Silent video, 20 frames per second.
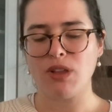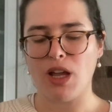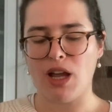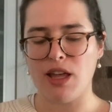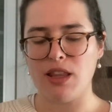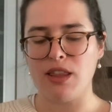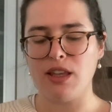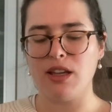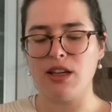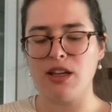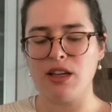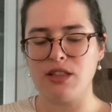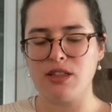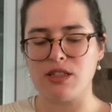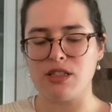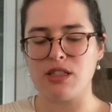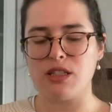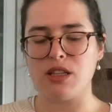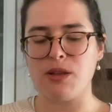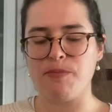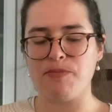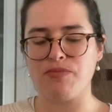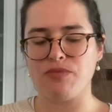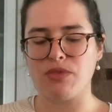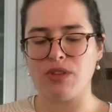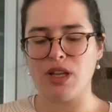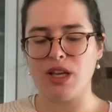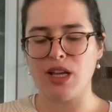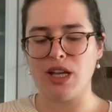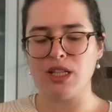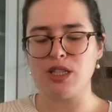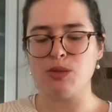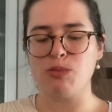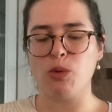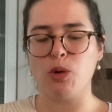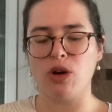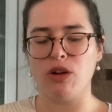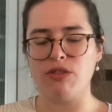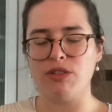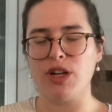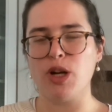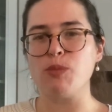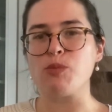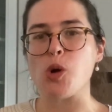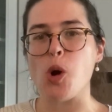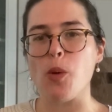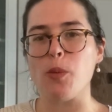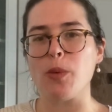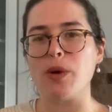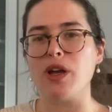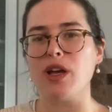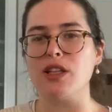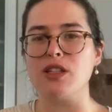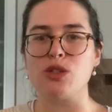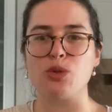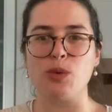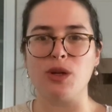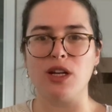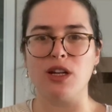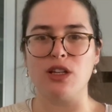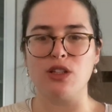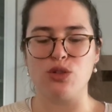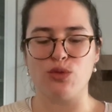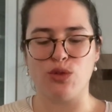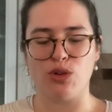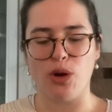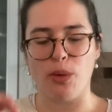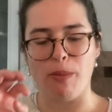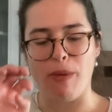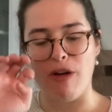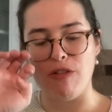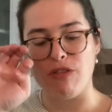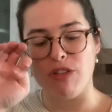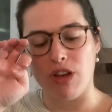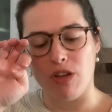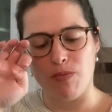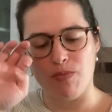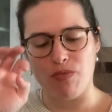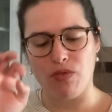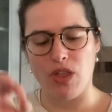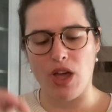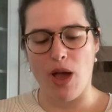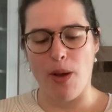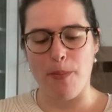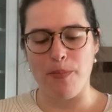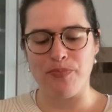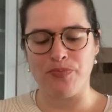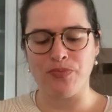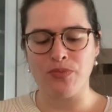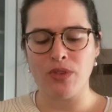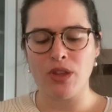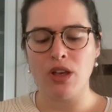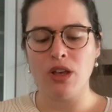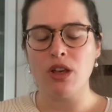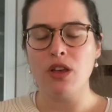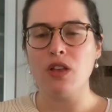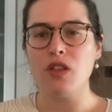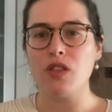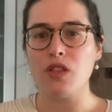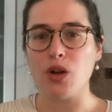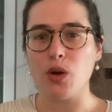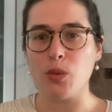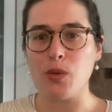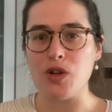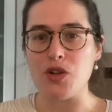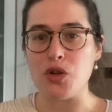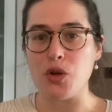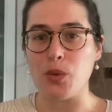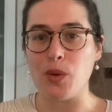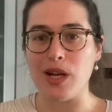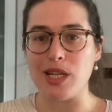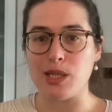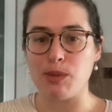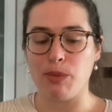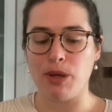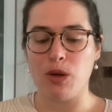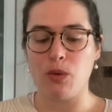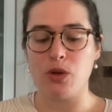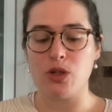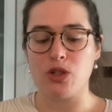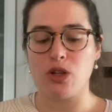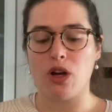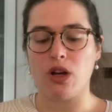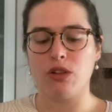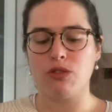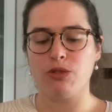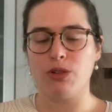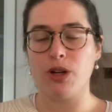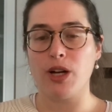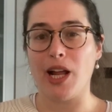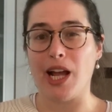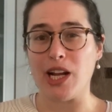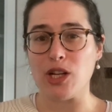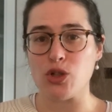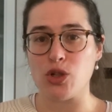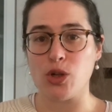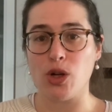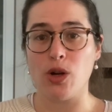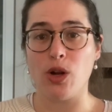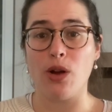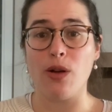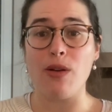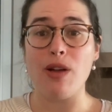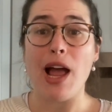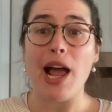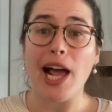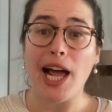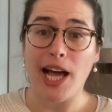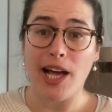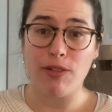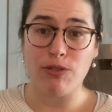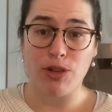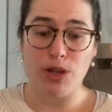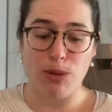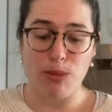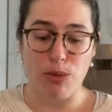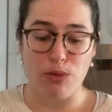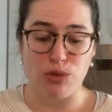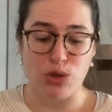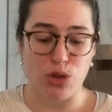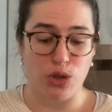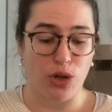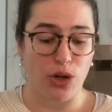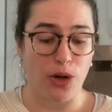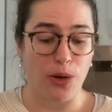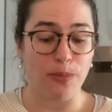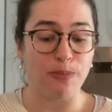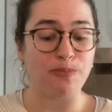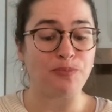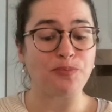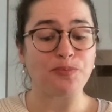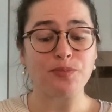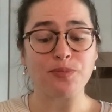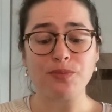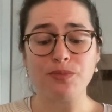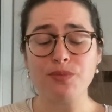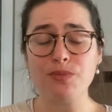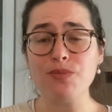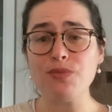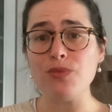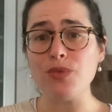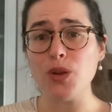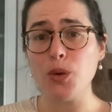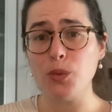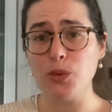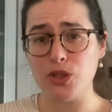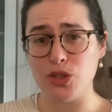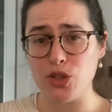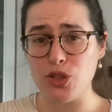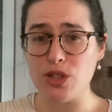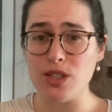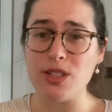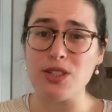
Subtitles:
I think it's more of an appropriate sweetness for a muffin than the original recipe, which called for an extra half cup of sugar, which is a